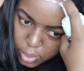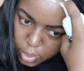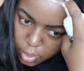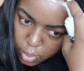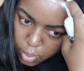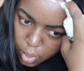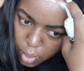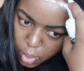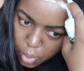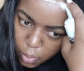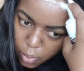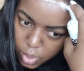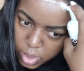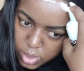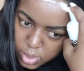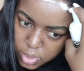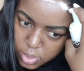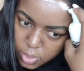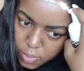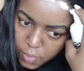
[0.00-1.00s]
so
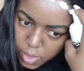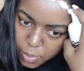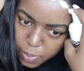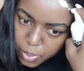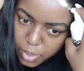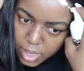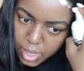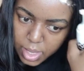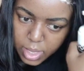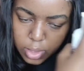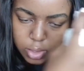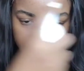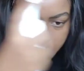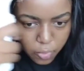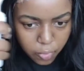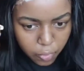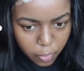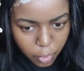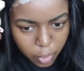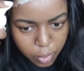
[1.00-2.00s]
once you've applied
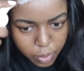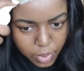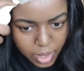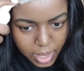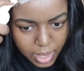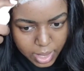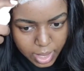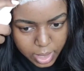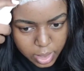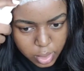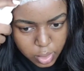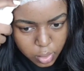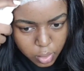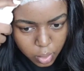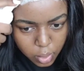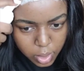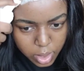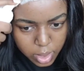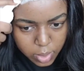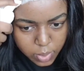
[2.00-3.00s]
your foam, I like to
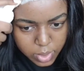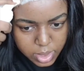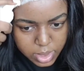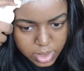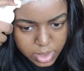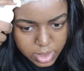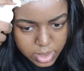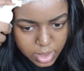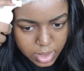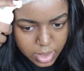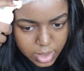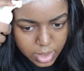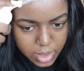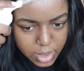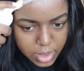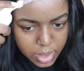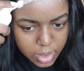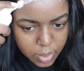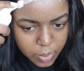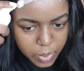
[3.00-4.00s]
go in with just a
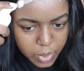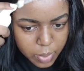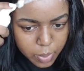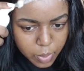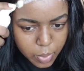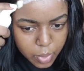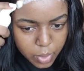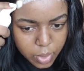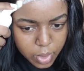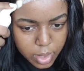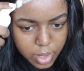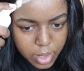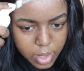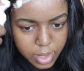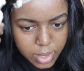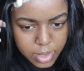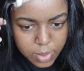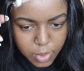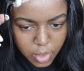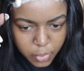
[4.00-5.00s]
little bit more.
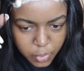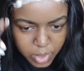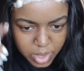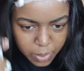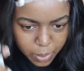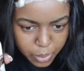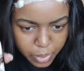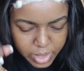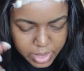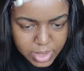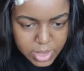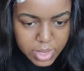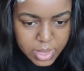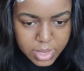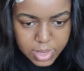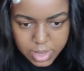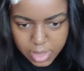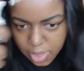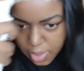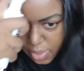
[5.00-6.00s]
So I'm not really pressing it